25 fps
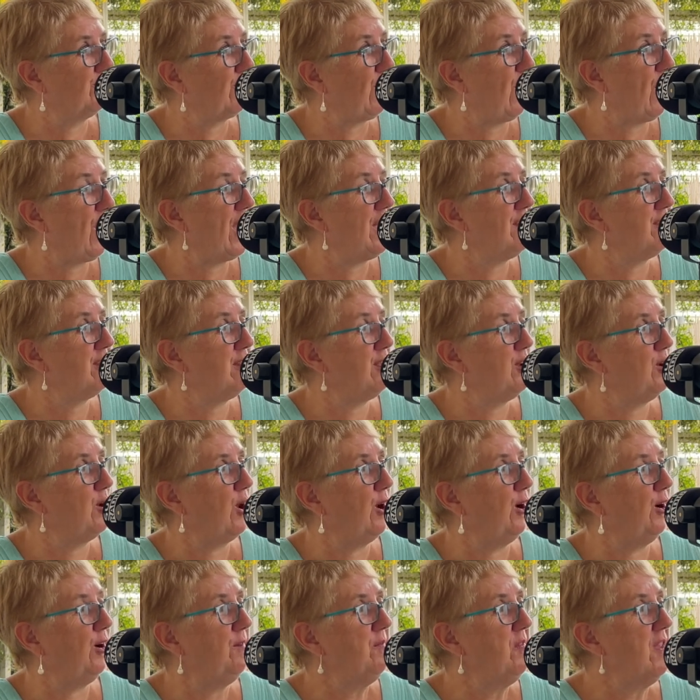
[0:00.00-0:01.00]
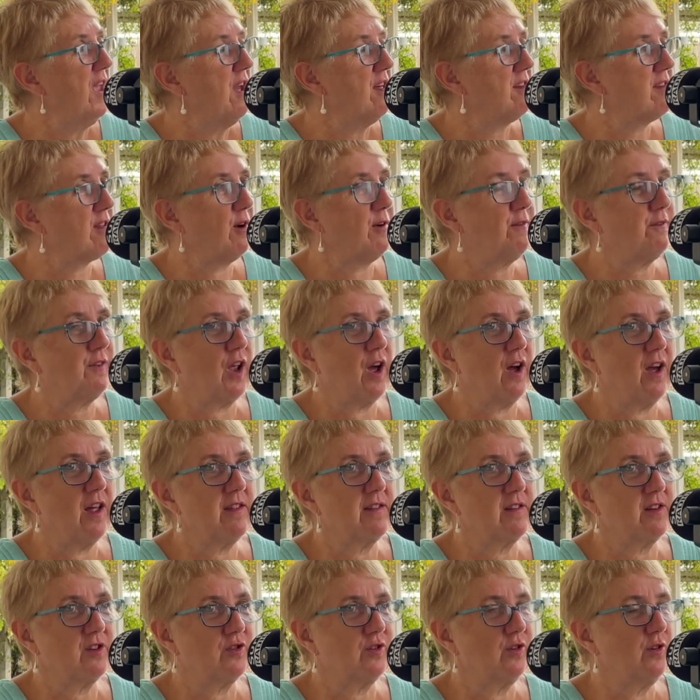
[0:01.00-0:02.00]
flights, you know. So he
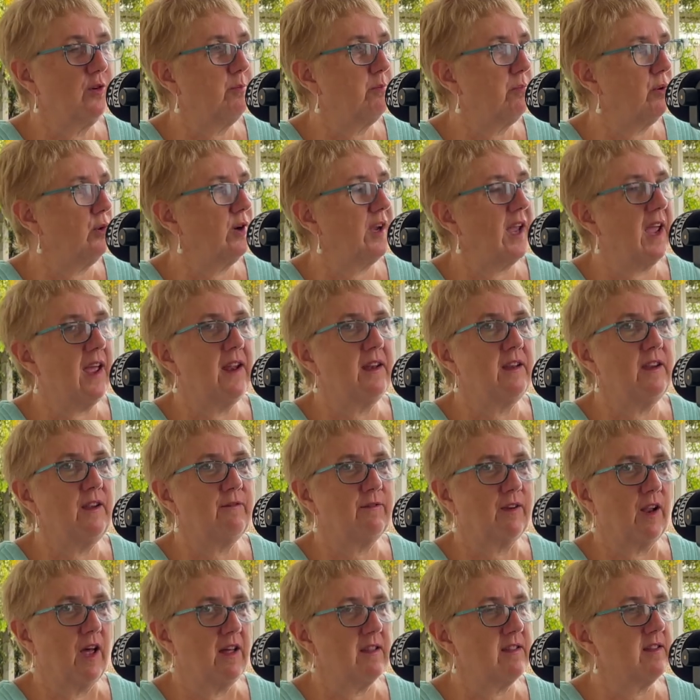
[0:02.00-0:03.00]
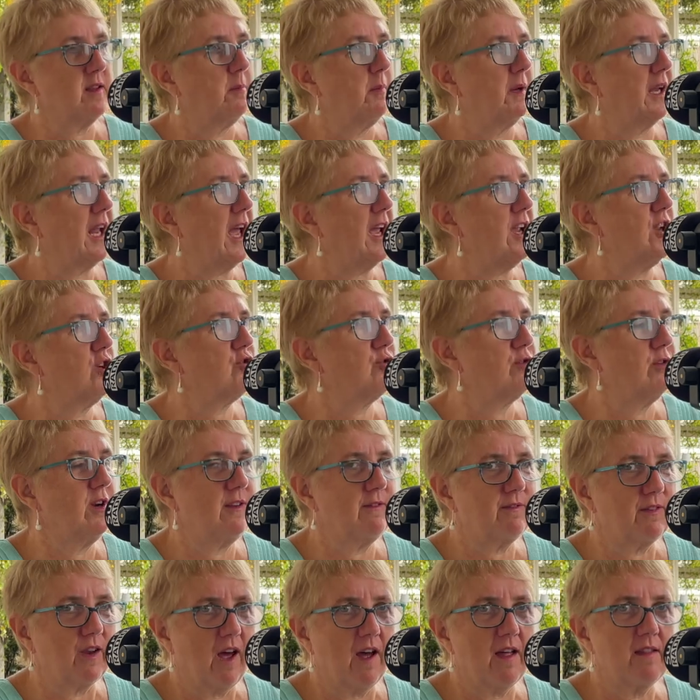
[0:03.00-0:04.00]
flies to Phuket and he flies to Malaysia and he
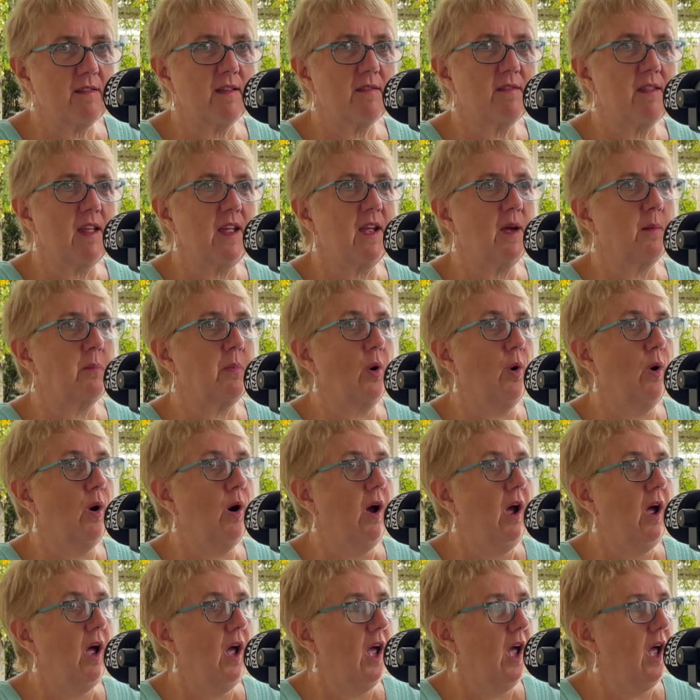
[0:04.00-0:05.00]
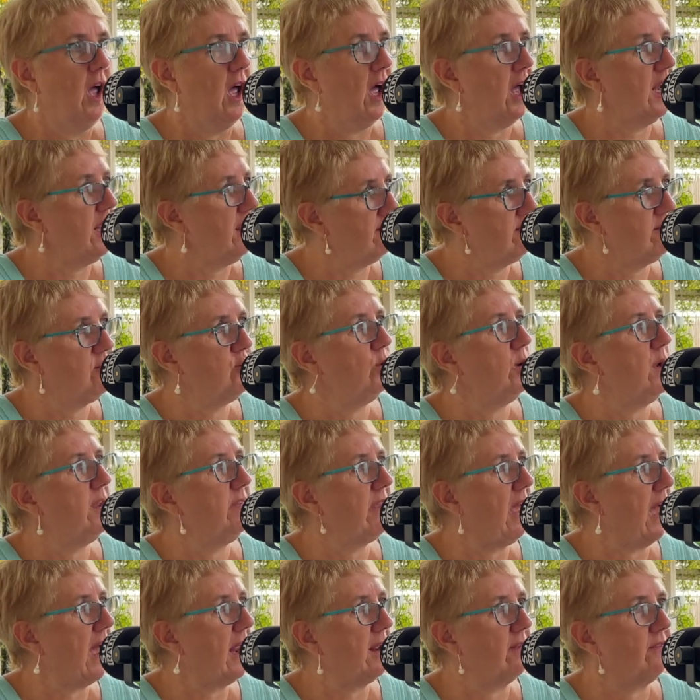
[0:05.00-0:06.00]
flies to Singapore. And he's doing
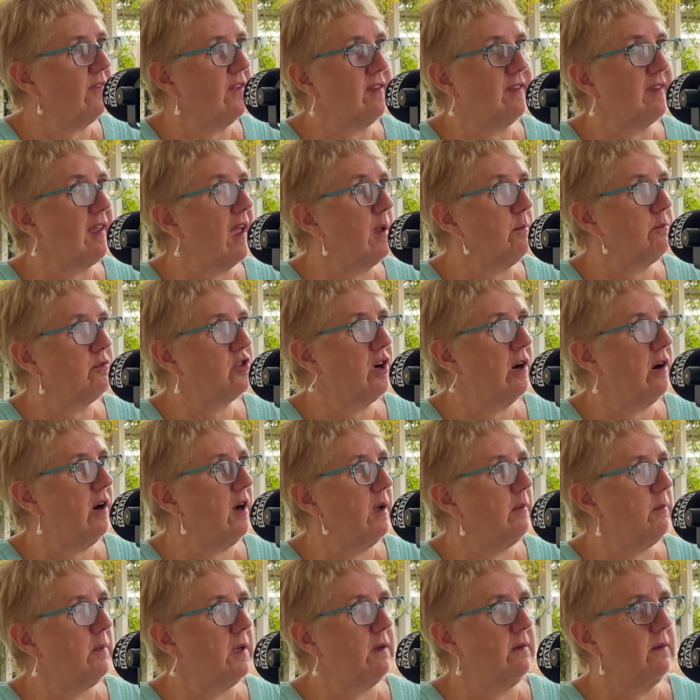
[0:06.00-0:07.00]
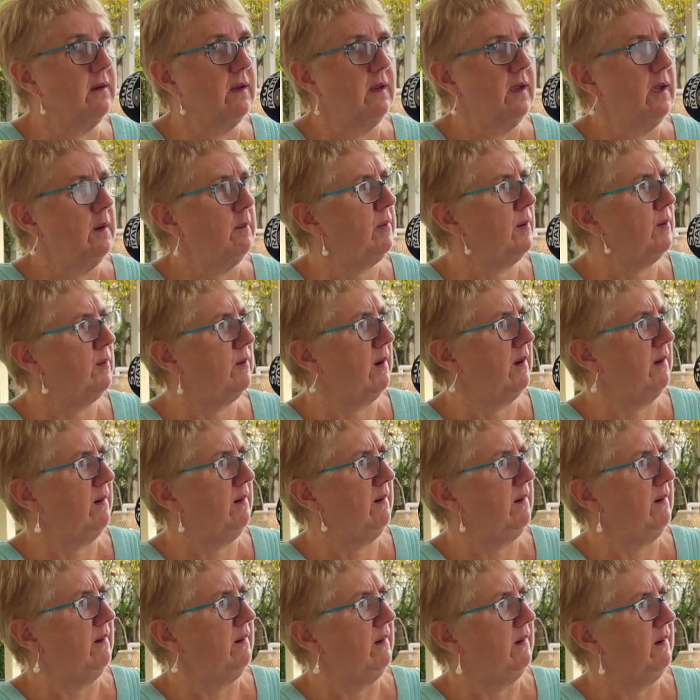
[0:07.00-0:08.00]
that at the same time. And people go,
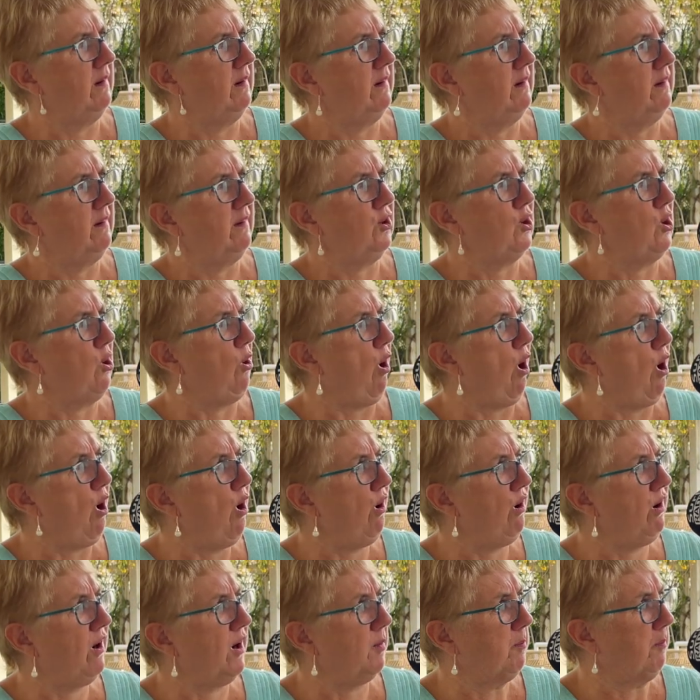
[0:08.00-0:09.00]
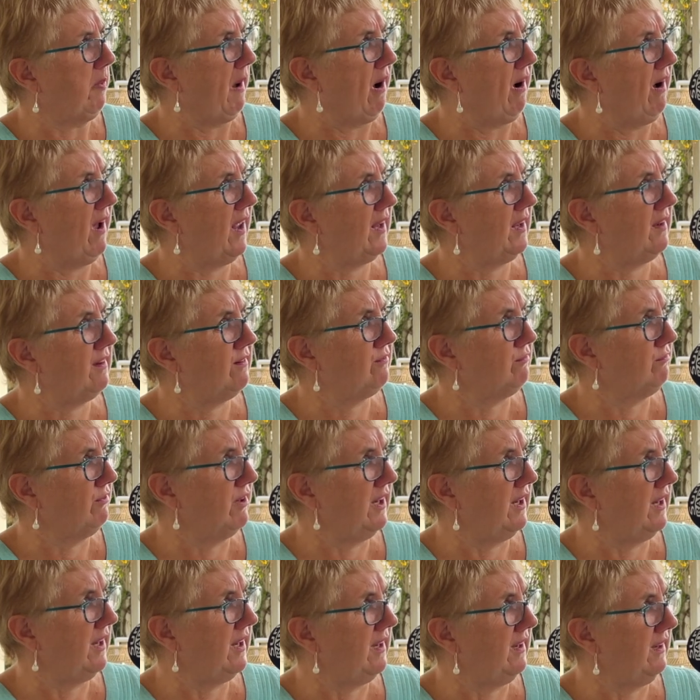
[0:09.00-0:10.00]
you know, Ong, a pilot,
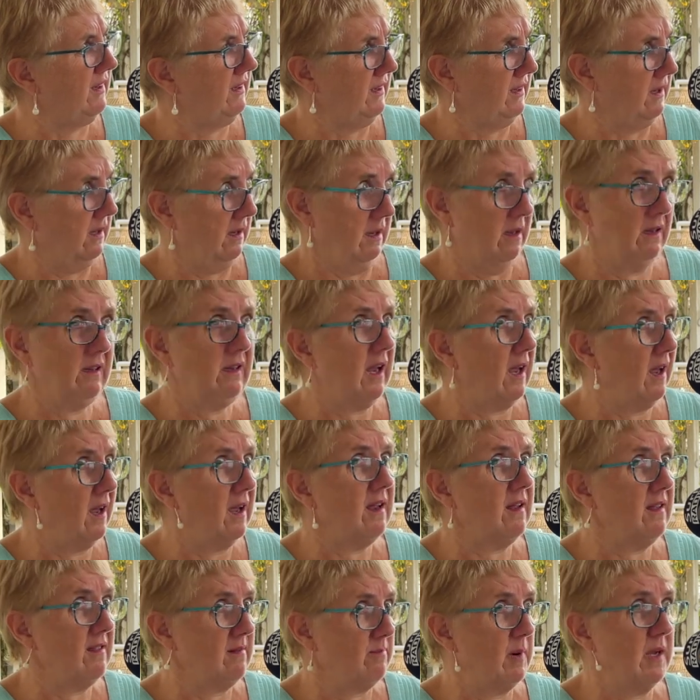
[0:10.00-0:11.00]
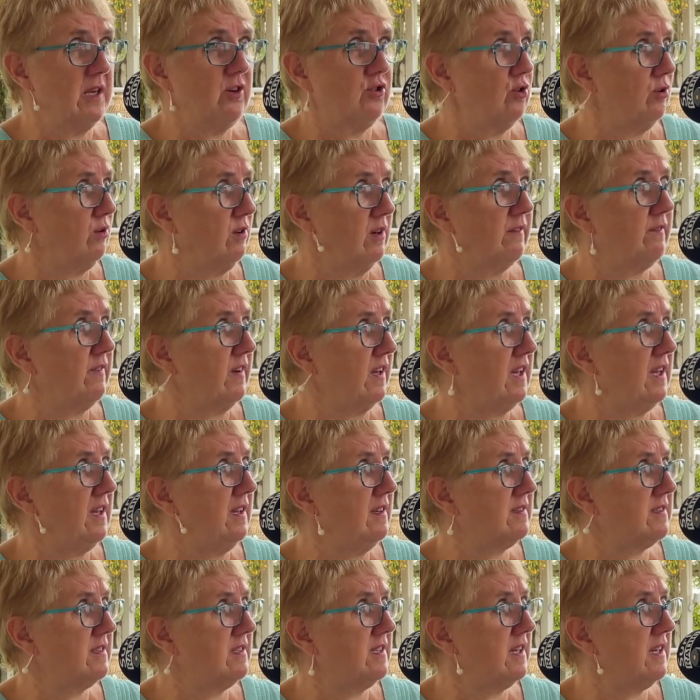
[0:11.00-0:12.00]
really? And yeah, he's been doing it for
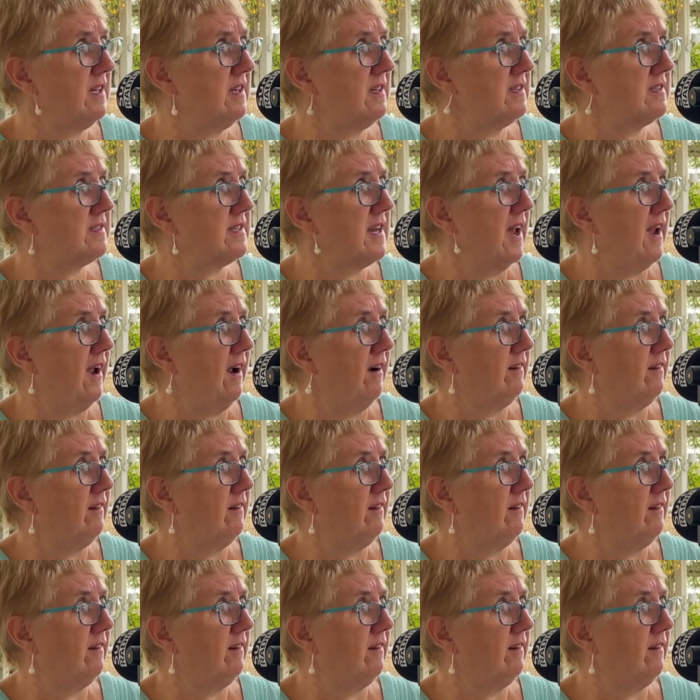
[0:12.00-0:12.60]
years and years now.